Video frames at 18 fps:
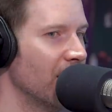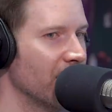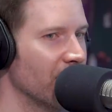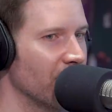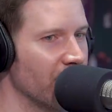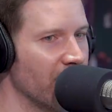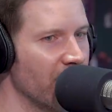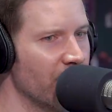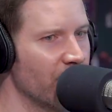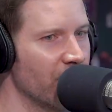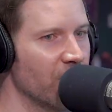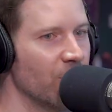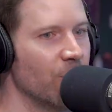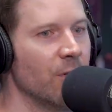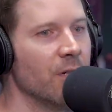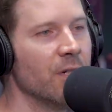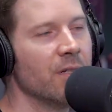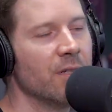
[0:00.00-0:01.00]
You know, they were the
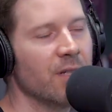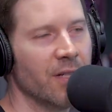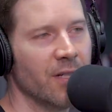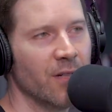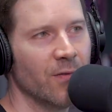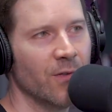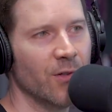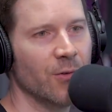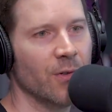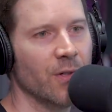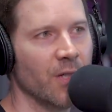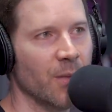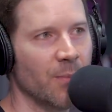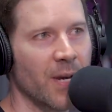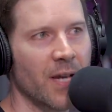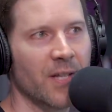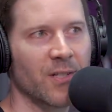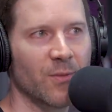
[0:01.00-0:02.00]
ones interviewing
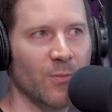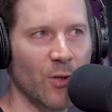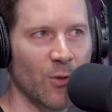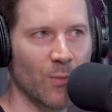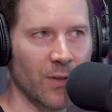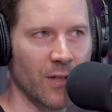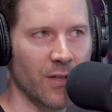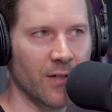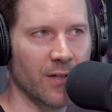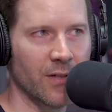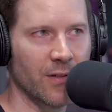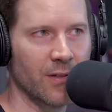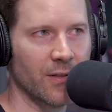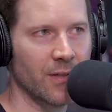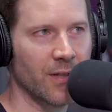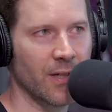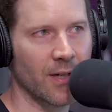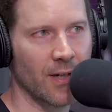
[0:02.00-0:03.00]
the basketball
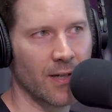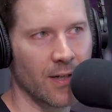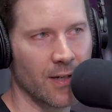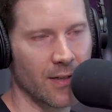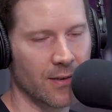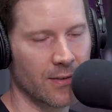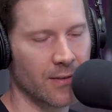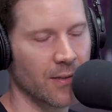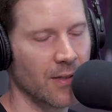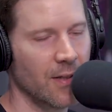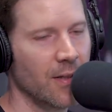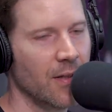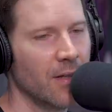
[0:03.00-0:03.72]
players that I liked.